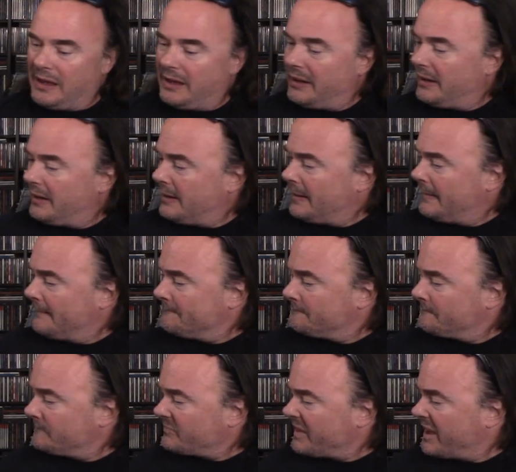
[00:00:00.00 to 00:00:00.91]

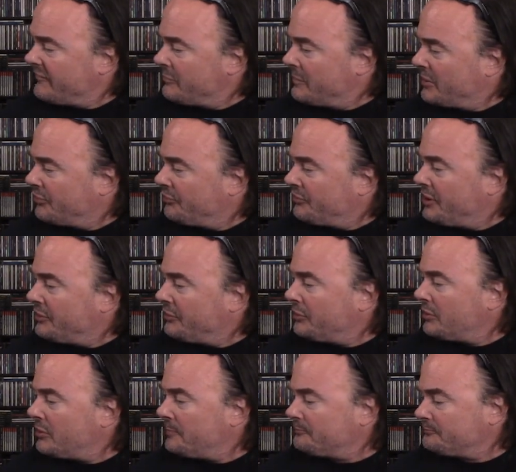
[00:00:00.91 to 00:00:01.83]
Um, heavy Metal
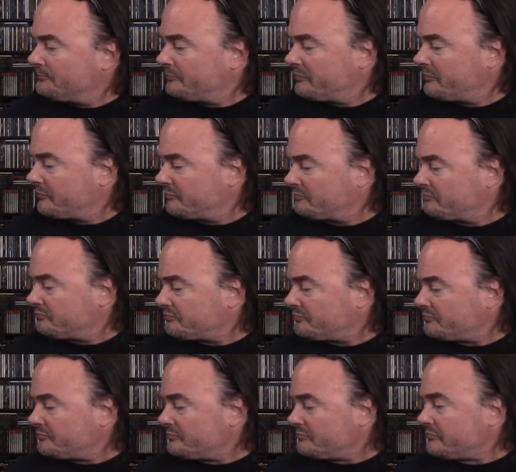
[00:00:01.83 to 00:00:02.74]
Thunder,
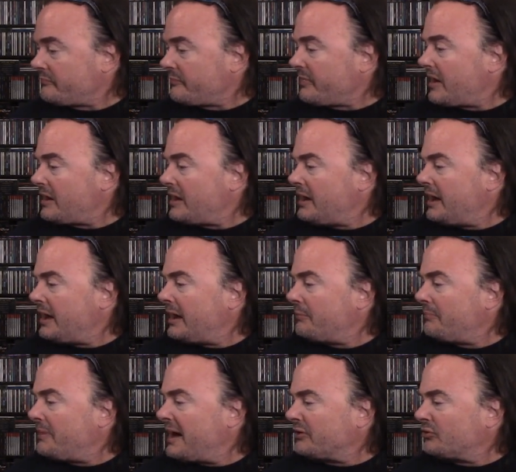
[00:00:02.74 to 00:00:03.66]
I
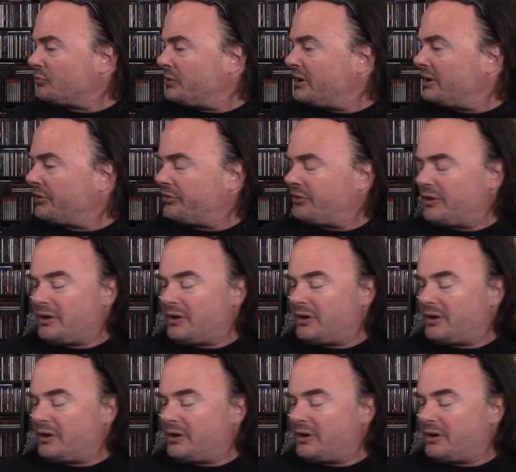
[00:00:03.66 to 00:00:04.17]
am backed with.